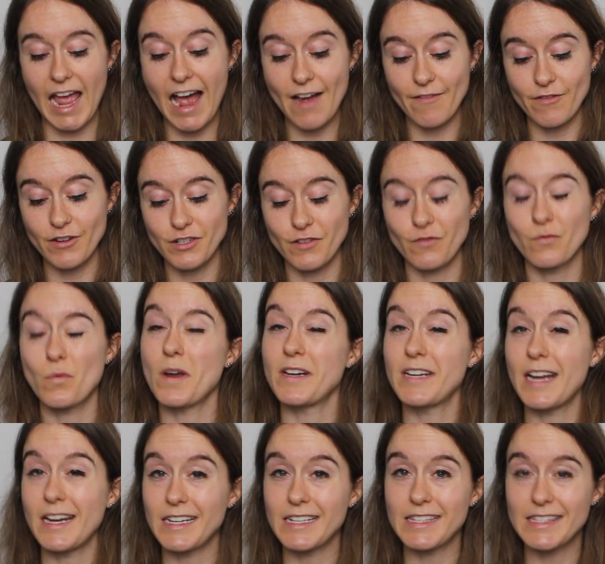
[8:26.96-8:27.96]
average of
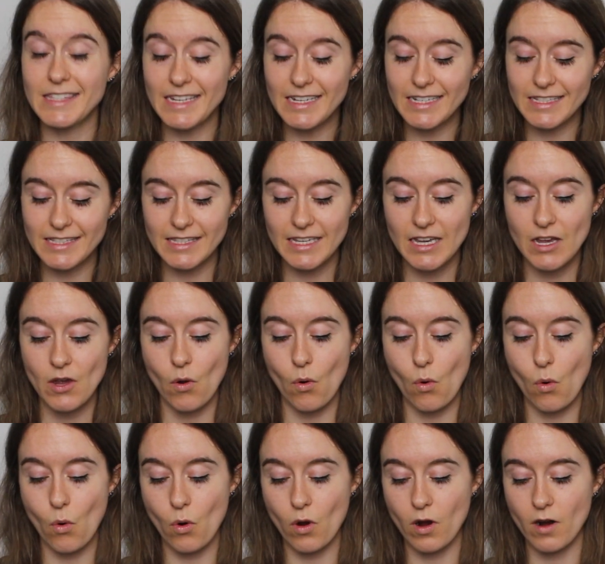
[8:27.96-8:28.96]
196
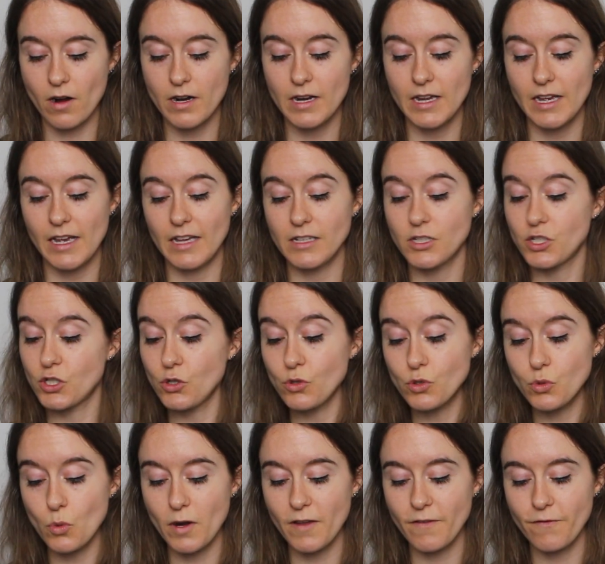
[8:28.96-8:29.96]
or
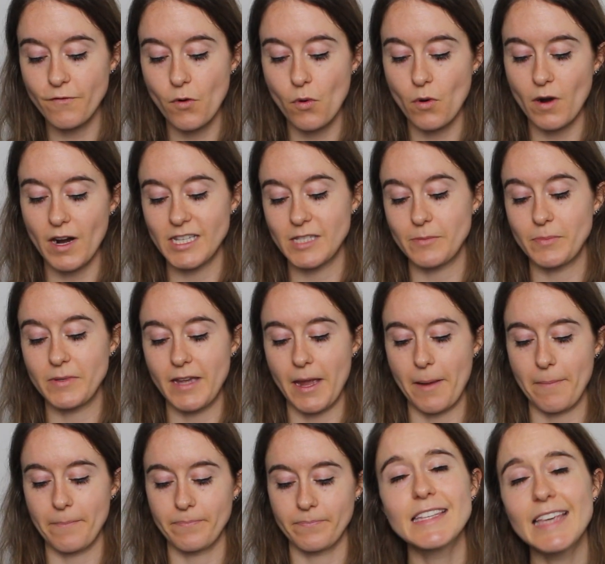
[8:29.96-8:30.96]
224
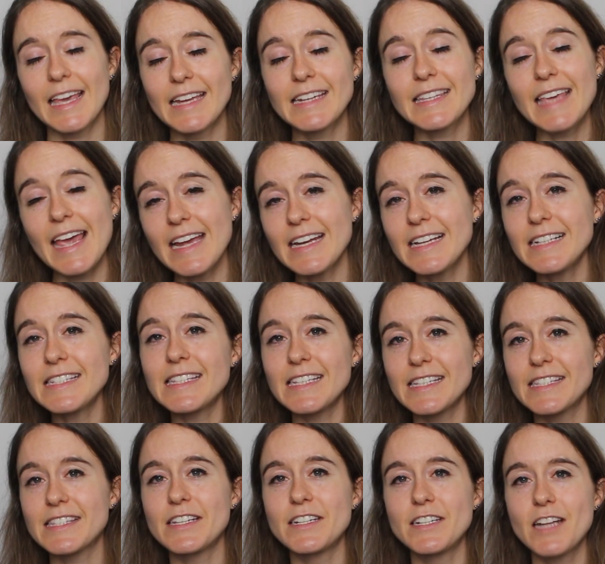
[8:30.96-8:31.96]
SPM. And cadence
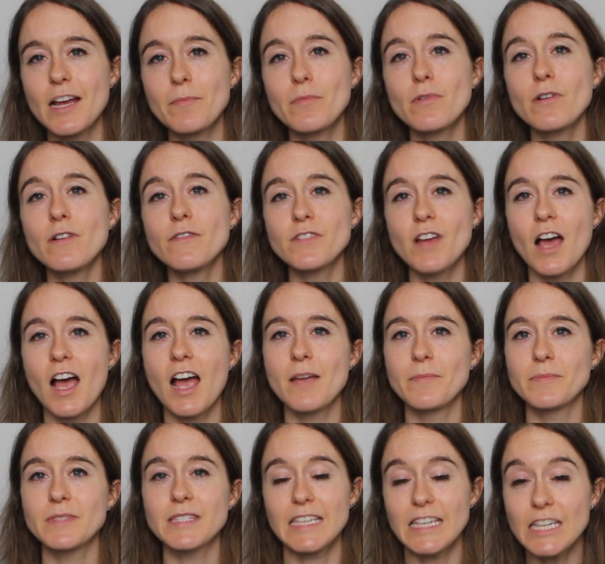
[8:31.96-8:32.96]
is the number of
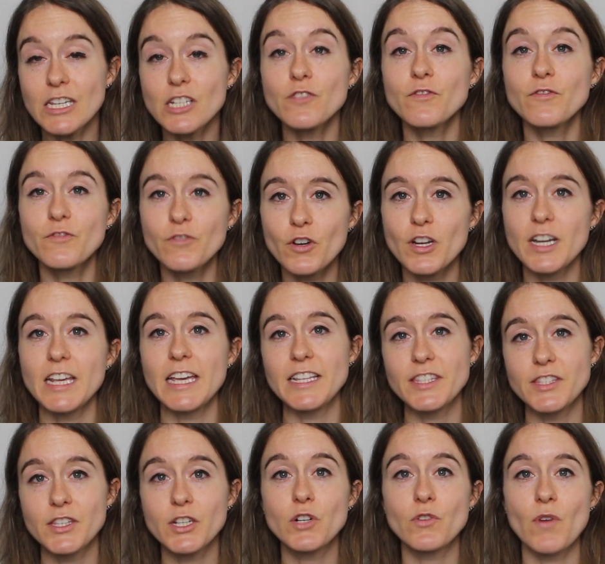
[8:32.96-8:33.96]
times each foot
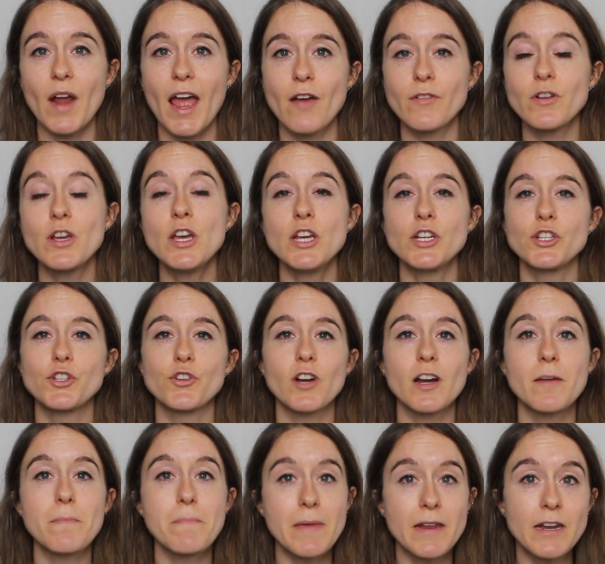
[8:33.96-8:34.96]
hits the ground during
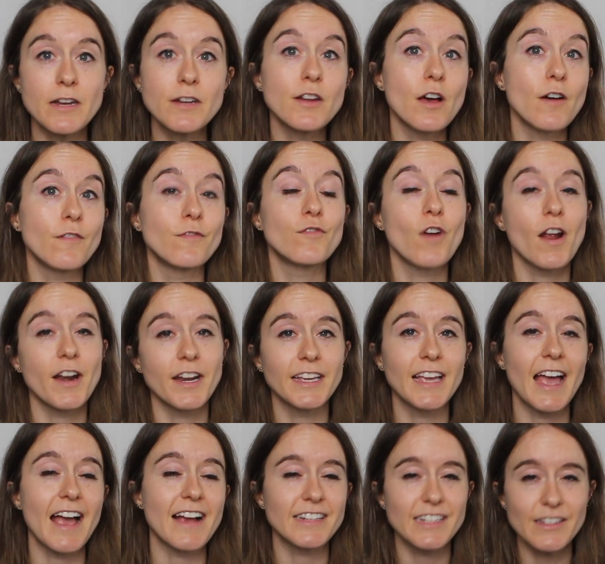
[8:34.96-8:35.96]
a minute of
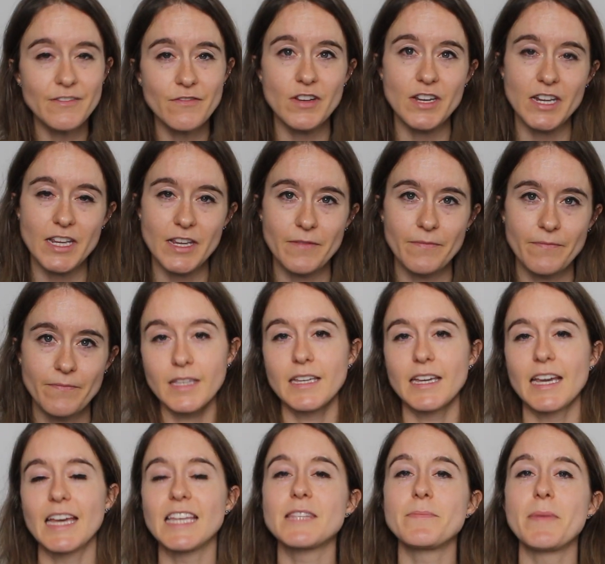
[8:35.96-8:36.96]
running activity.
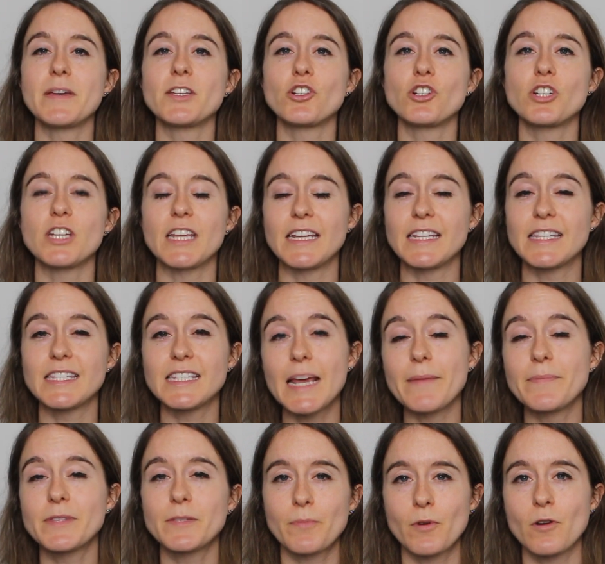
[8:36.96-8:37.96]
It's measured in
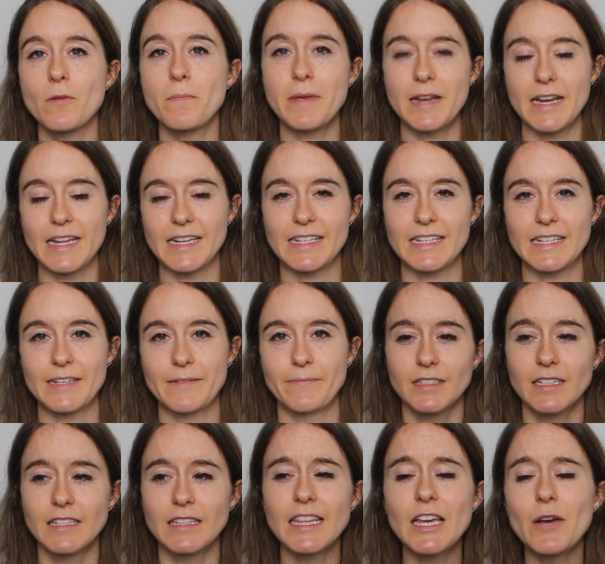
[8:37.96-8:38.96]
steps per minute.
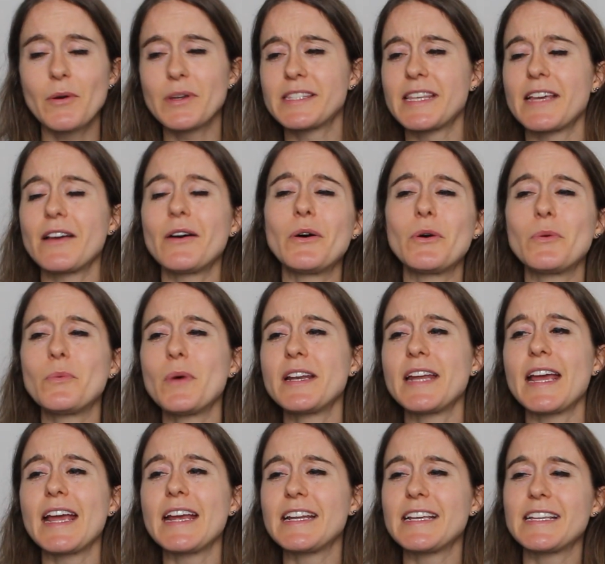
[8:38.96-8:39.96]
They always say, oh,
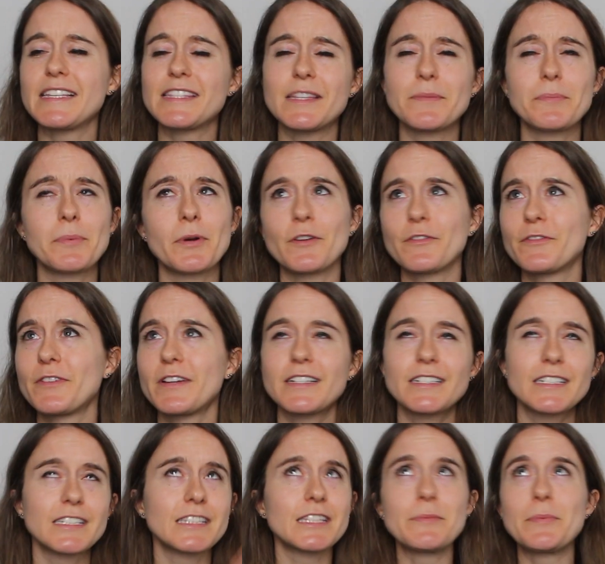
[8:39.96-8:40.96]
180 is the perfect